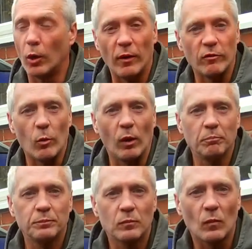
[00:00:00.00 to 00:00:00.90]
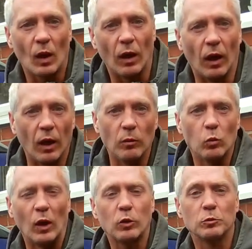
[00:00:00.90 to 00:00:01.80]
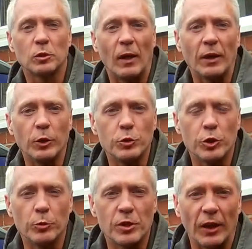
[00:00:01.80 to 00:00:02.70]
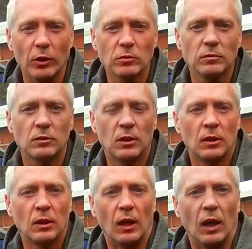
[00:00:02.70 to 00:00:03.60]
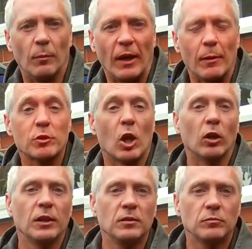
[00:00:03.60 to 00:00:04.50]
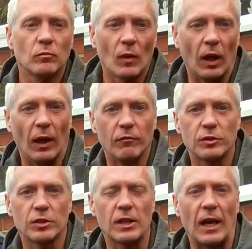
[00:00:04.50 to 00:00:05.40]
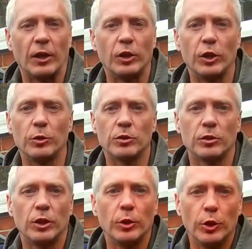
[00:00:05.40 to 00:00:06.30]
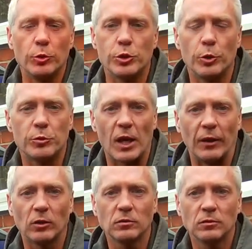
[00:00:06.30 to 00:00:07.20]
everyone, welcome to my YouTube channel. My name's Colin. I'm starting a new YouTube channel.